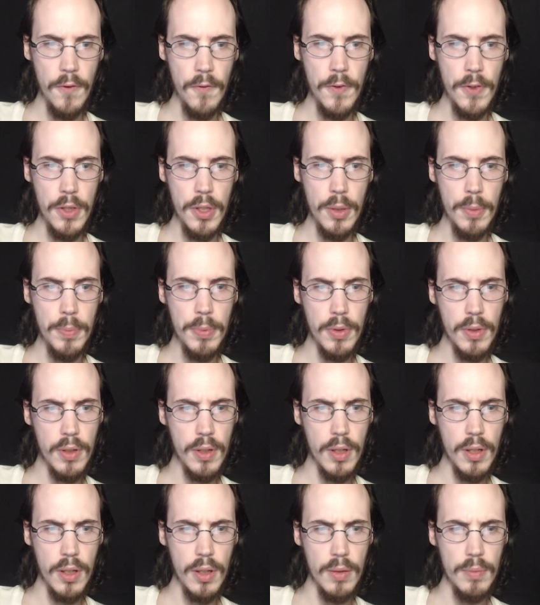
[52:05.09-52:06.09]
Philip,
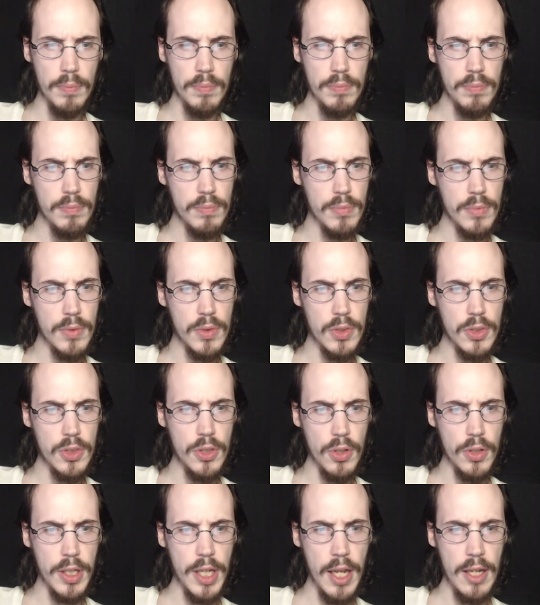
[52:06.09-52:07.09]

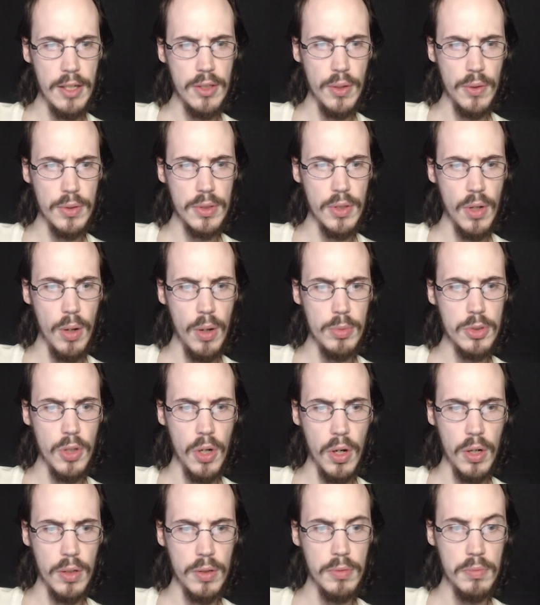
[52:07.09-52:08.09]
Gargantos
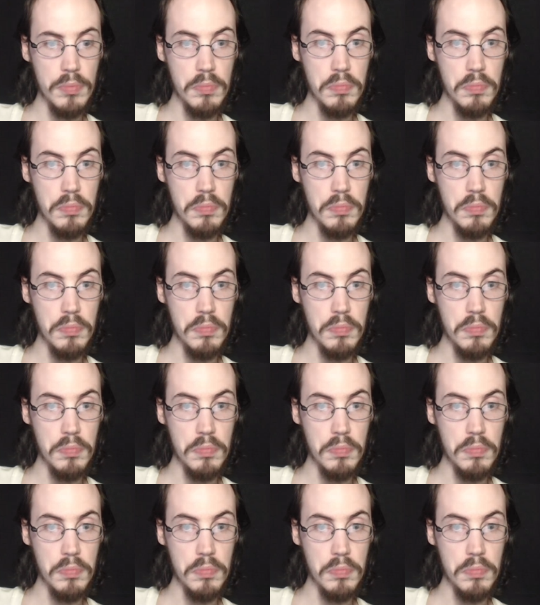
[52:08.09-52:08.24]
Armstrong.